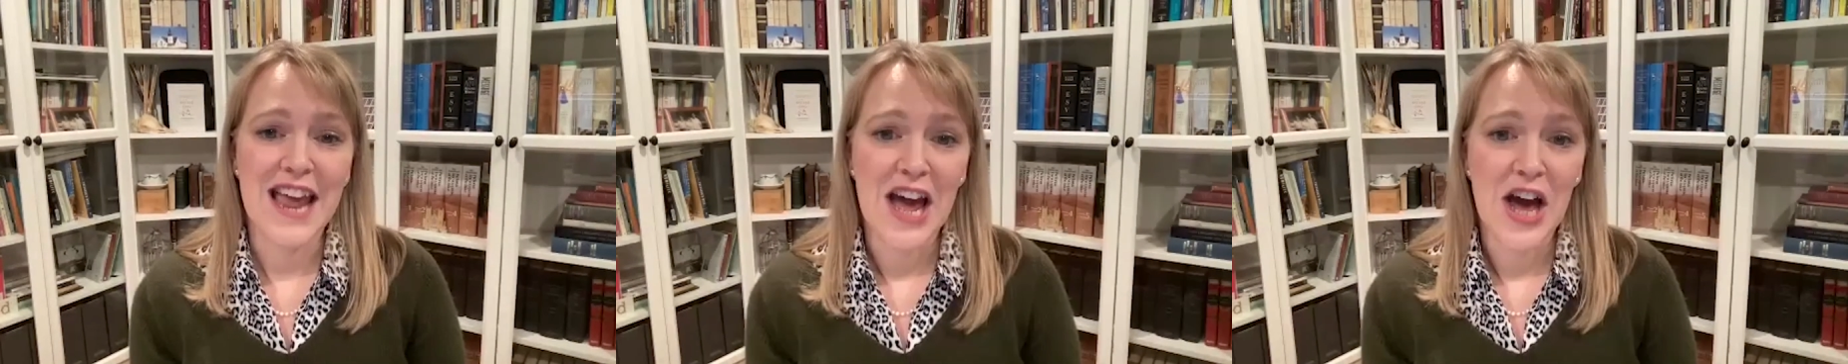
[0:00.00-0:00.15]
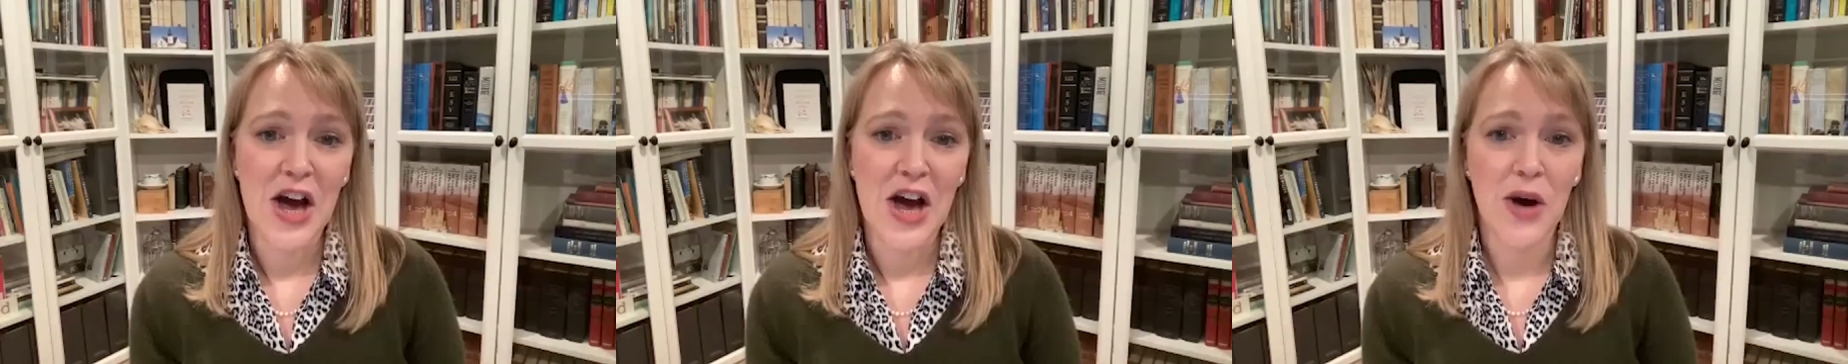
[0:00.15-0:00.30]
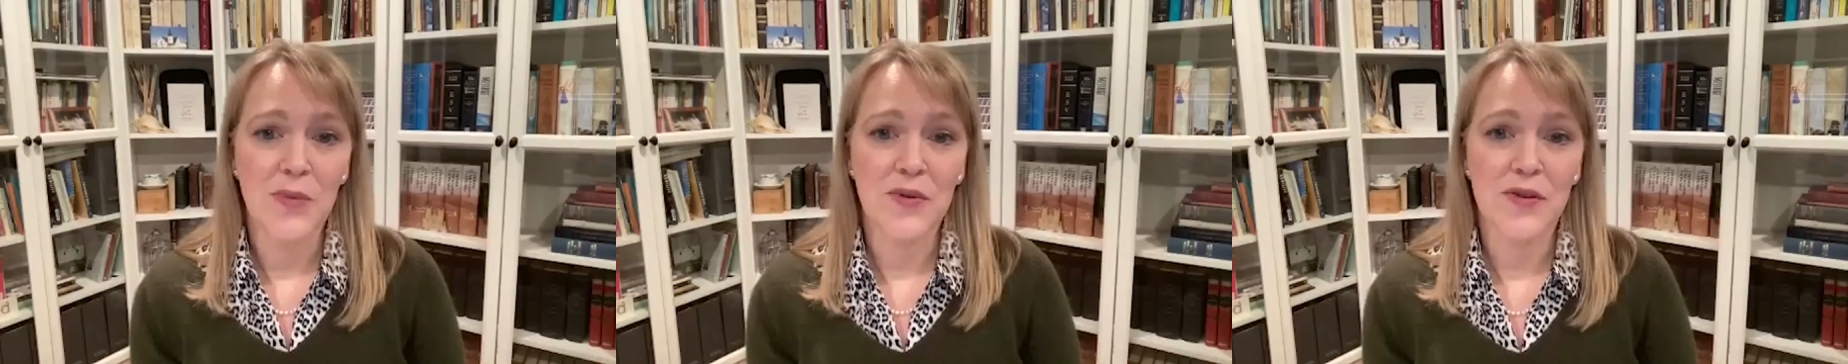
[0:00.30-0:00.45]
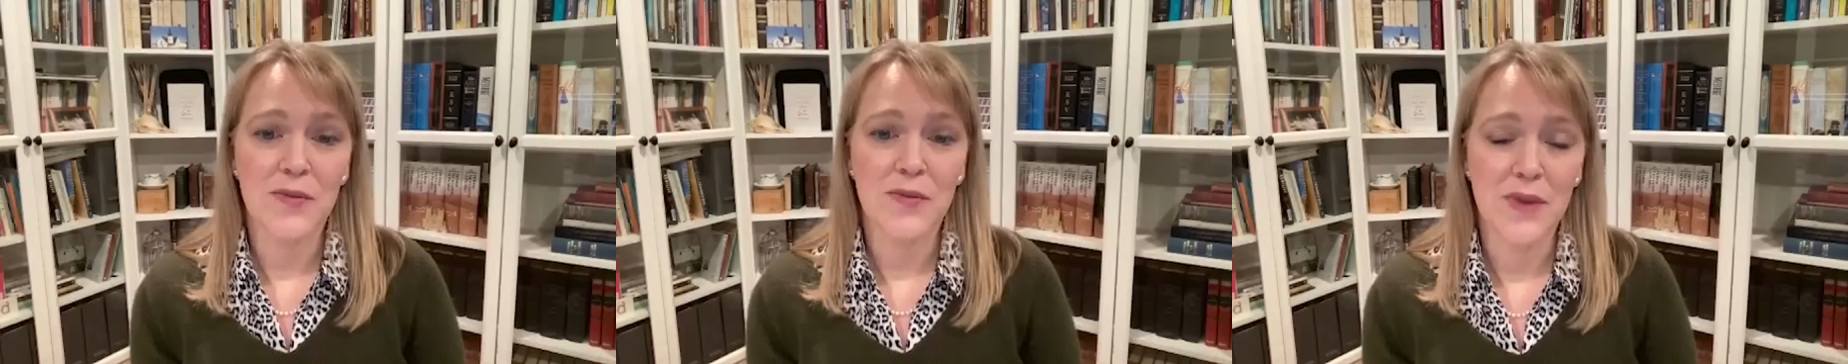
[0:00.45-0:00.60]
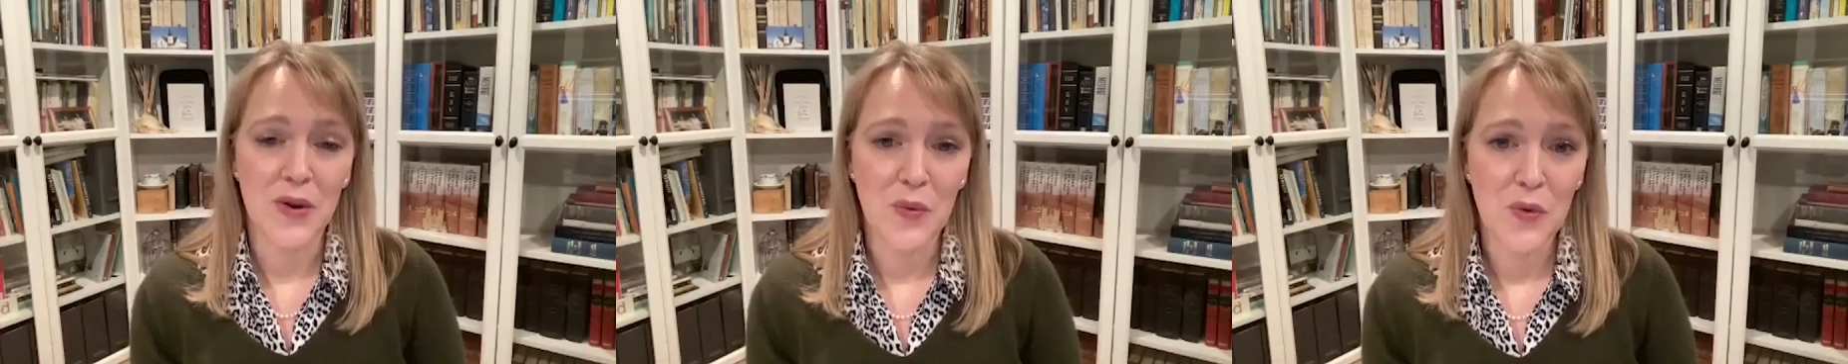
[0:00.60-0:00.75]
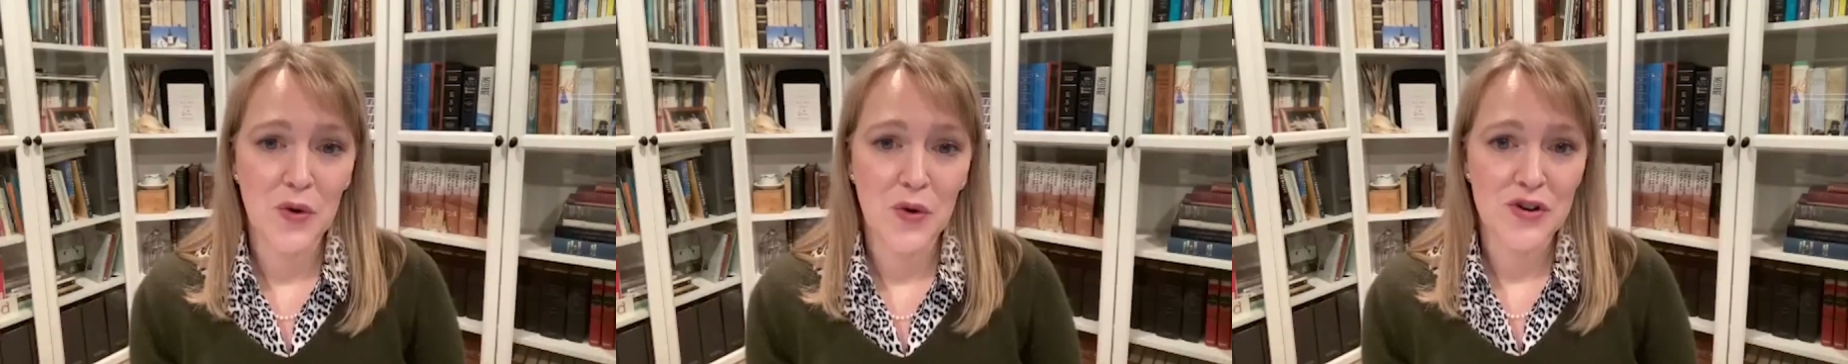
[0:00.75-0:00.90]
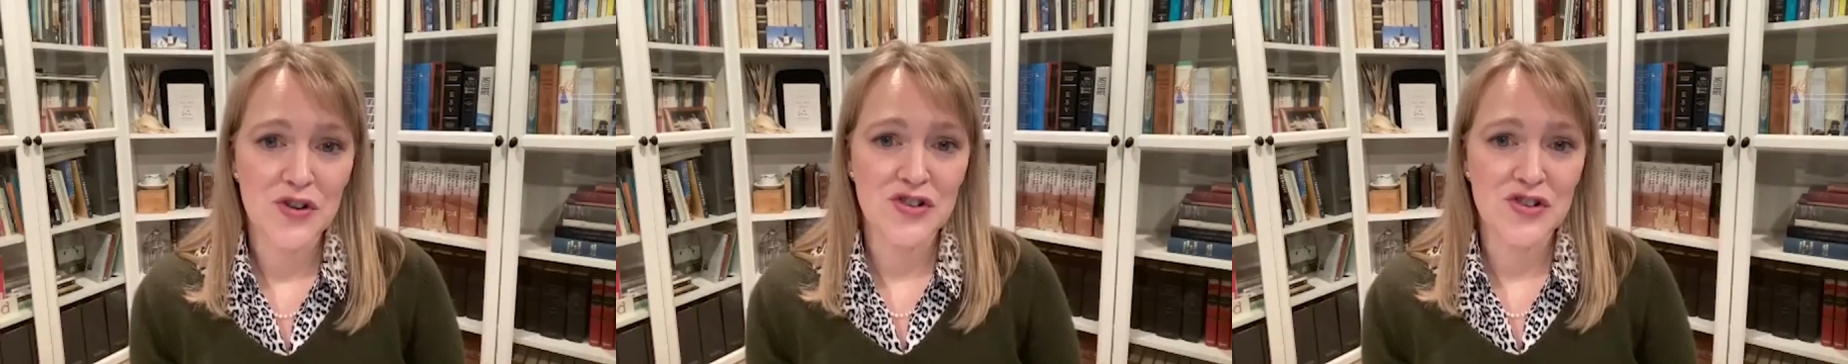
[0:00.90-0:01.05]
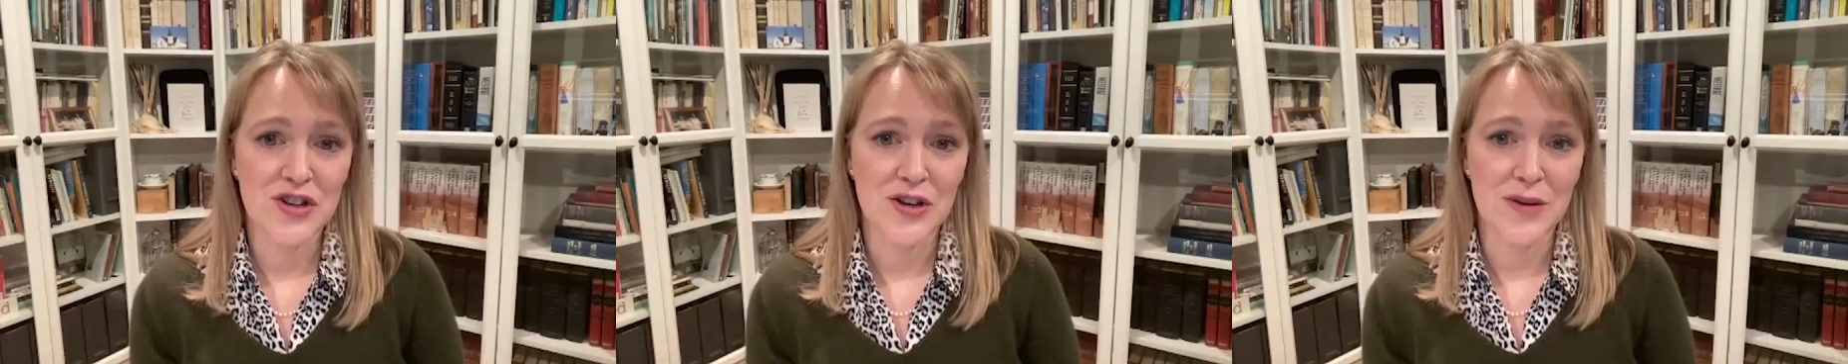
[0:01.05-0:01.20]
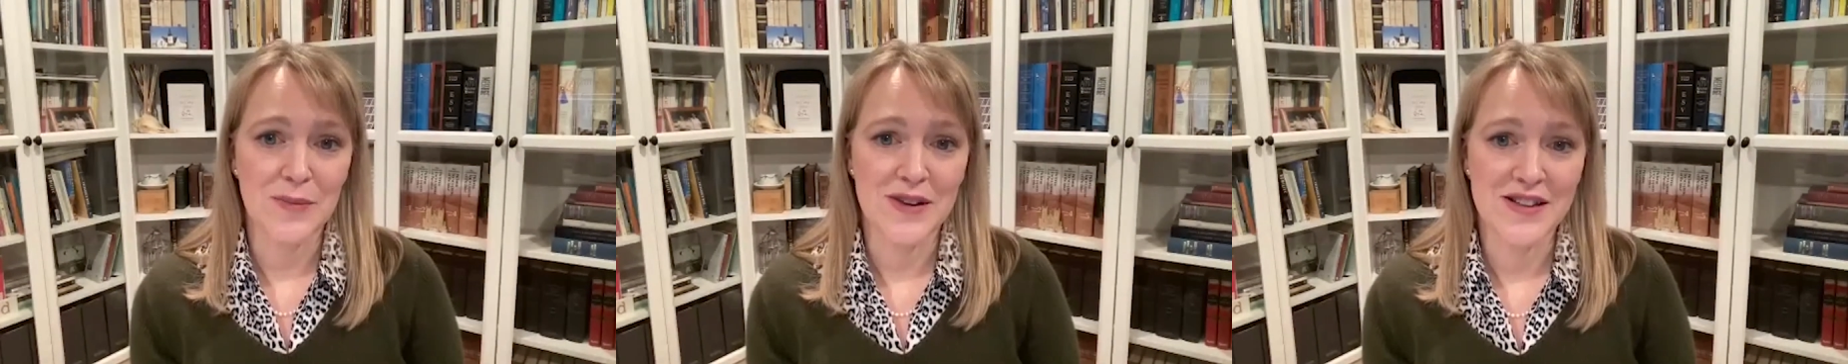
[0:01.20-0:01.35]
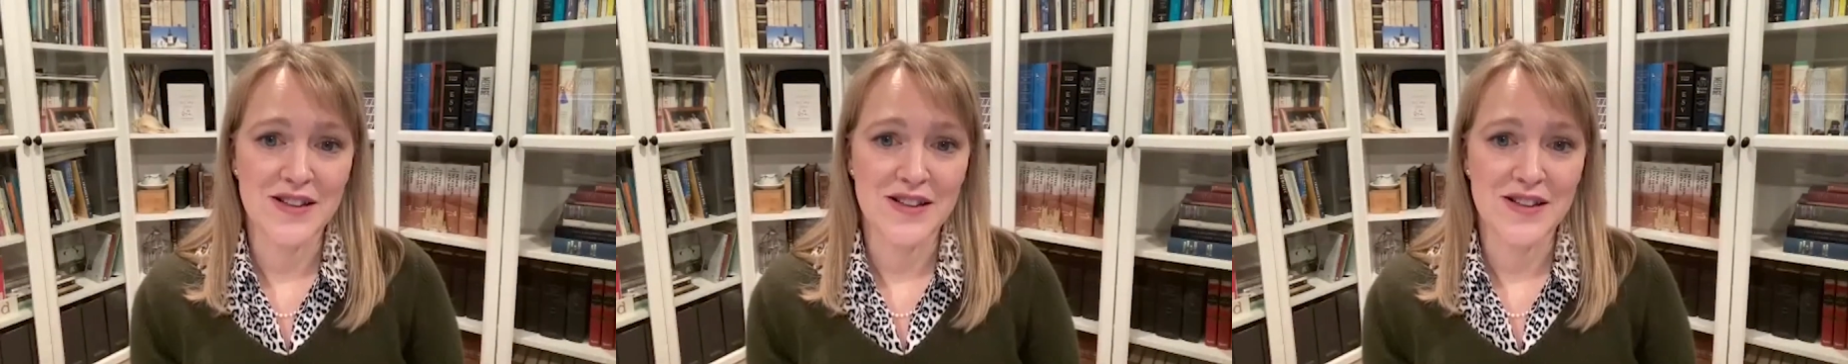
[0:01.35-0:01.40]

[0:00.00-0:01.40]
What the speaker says: helps me worship